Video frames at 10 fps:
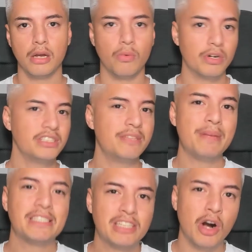What is the
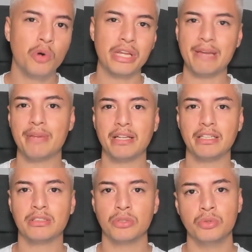best cold emailing
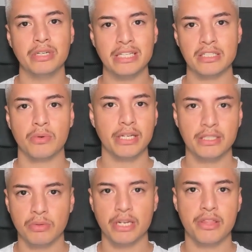tool in
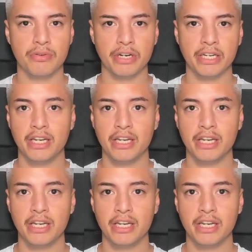2023?